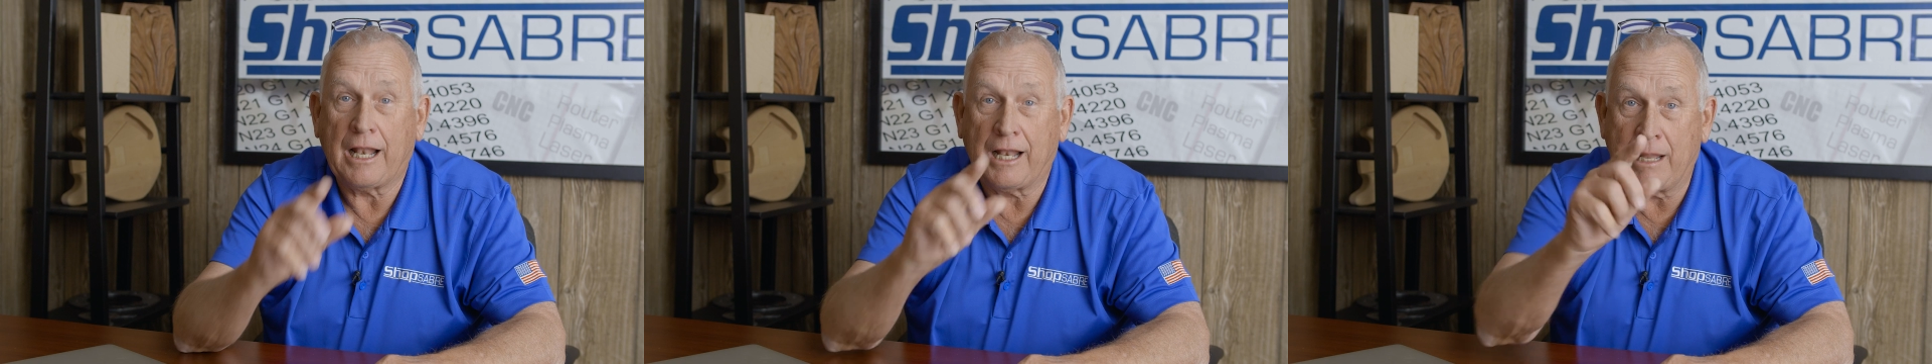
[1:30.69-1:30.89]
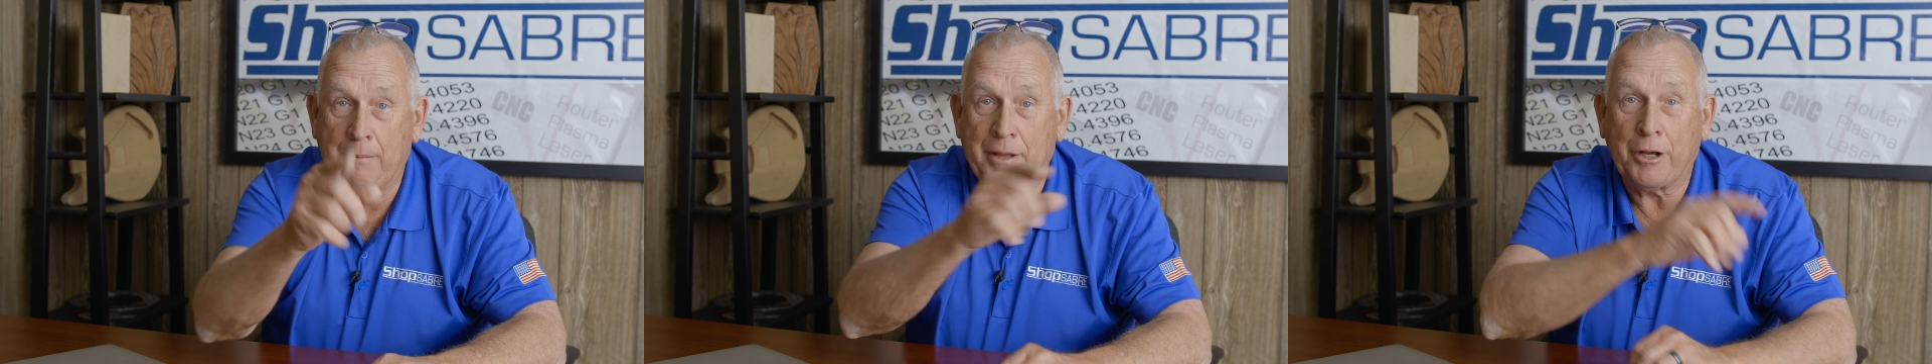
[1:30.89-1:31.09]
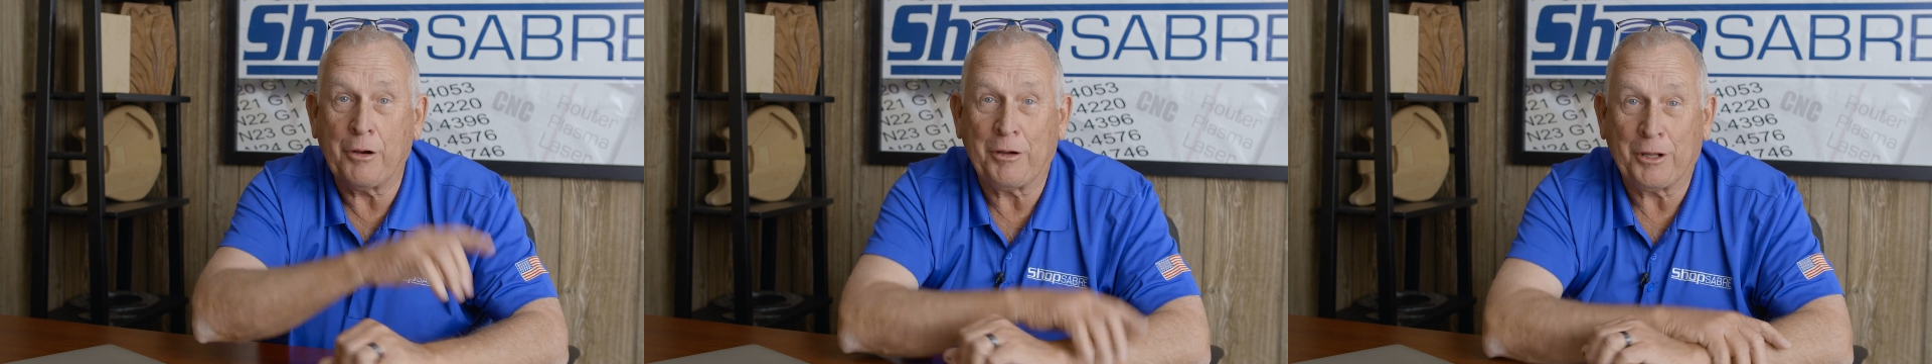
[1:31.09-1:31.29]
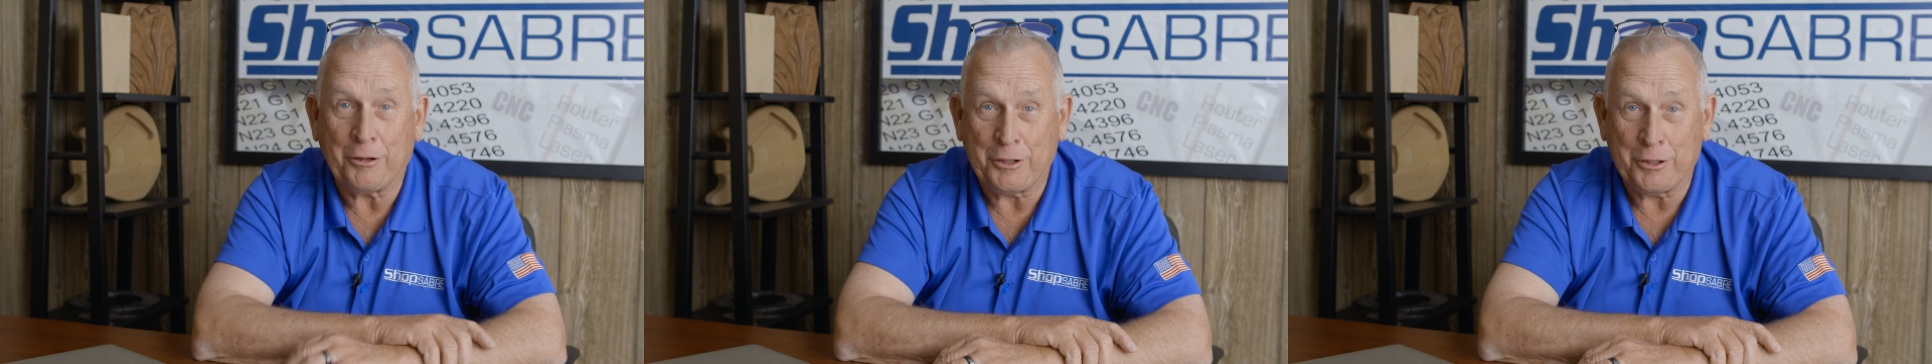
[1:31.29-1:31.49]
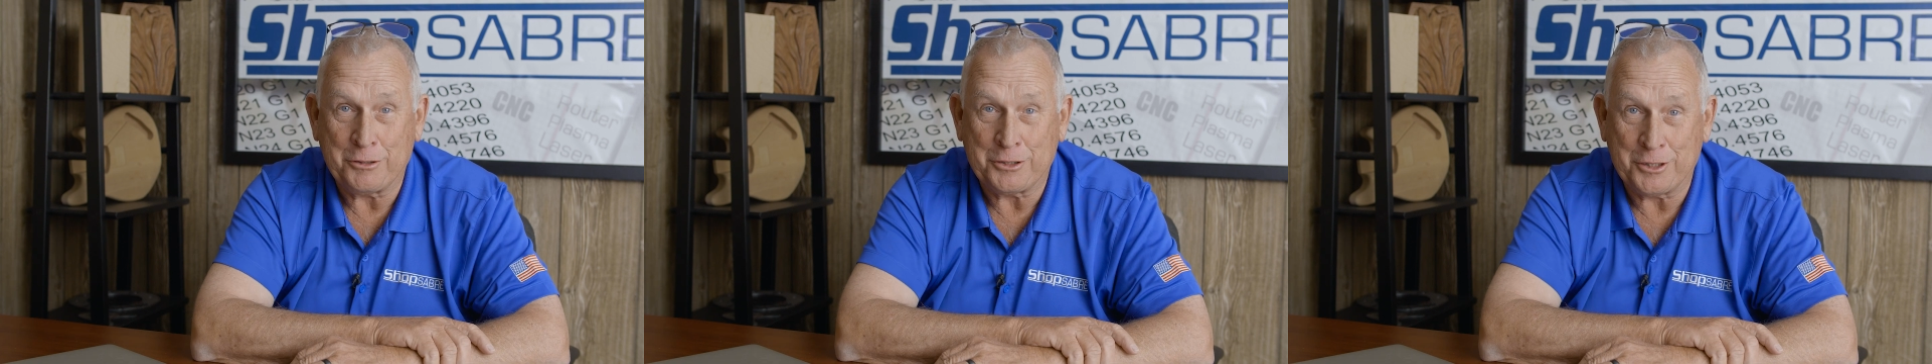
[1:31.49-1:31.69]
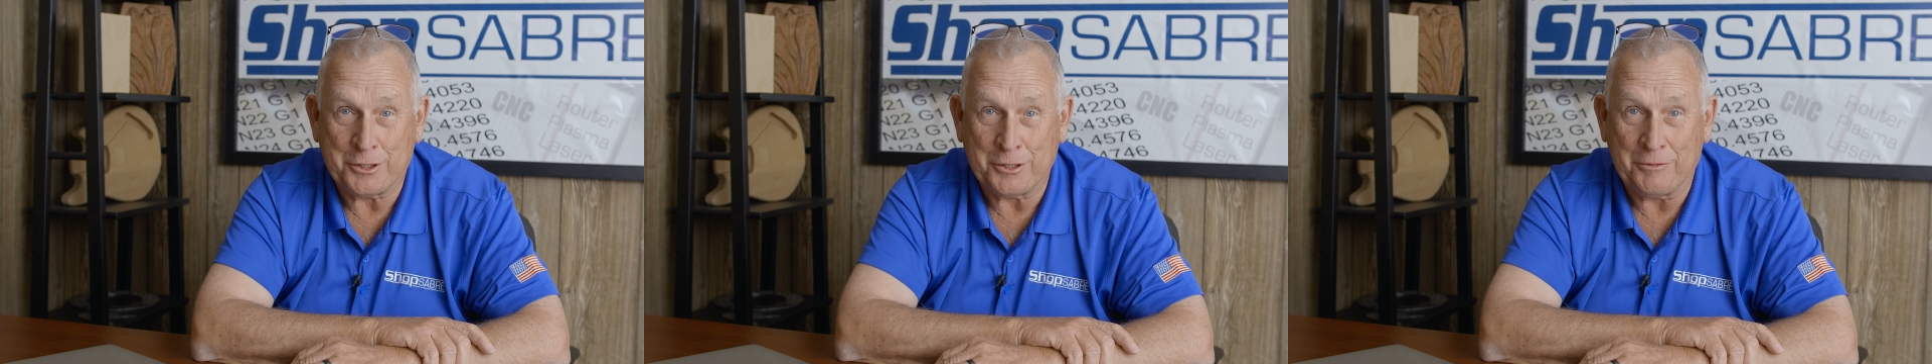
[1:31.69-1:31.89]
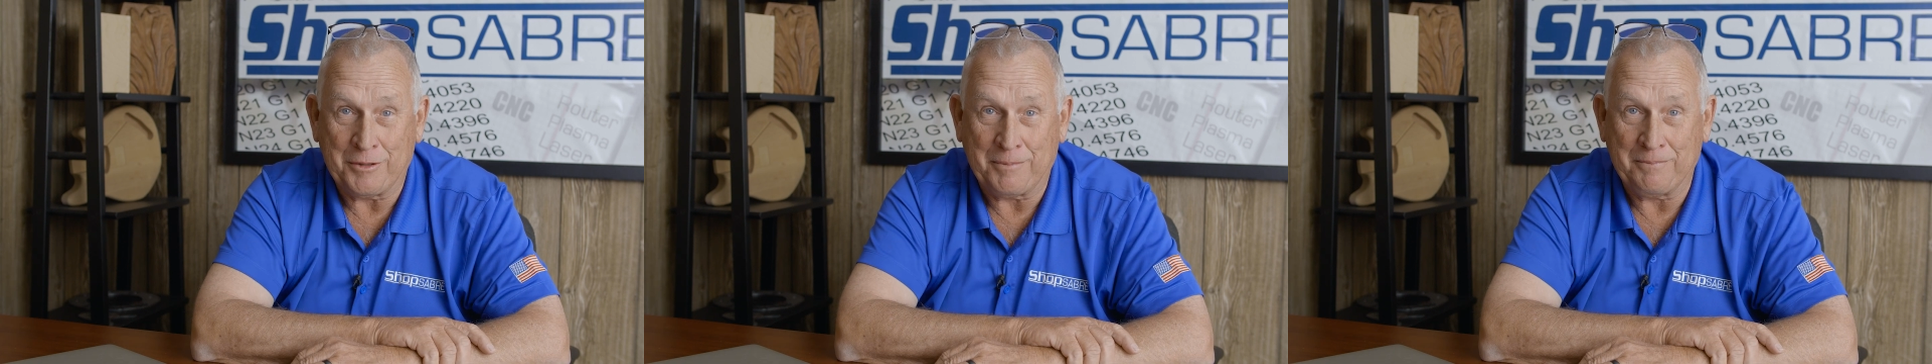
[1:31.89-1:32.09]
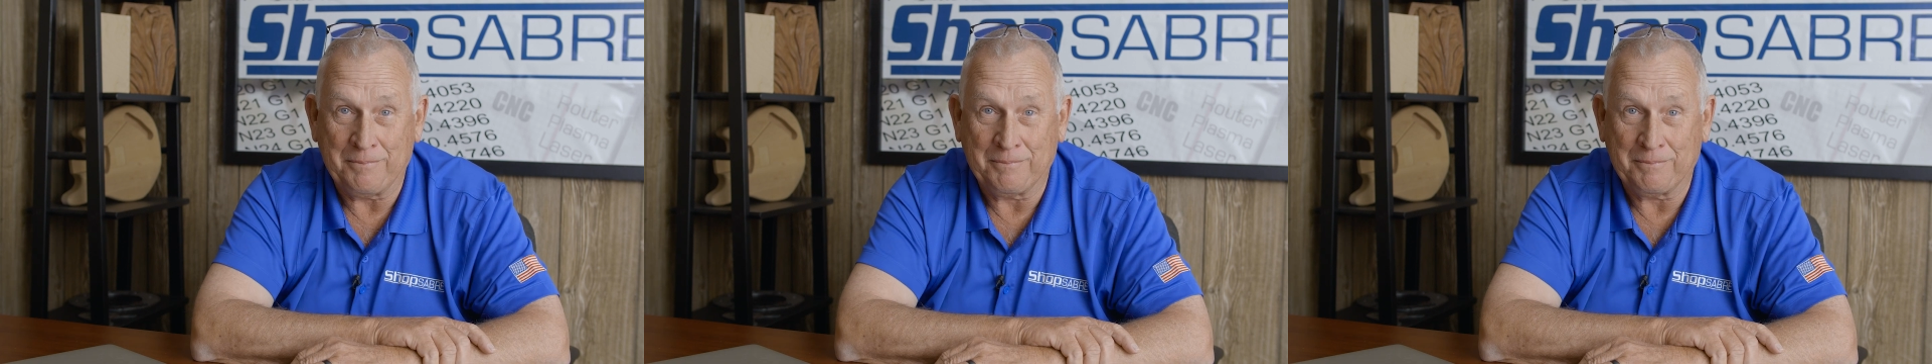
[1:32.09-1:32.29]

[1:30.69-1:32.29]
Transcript: Let me go introduce you to him.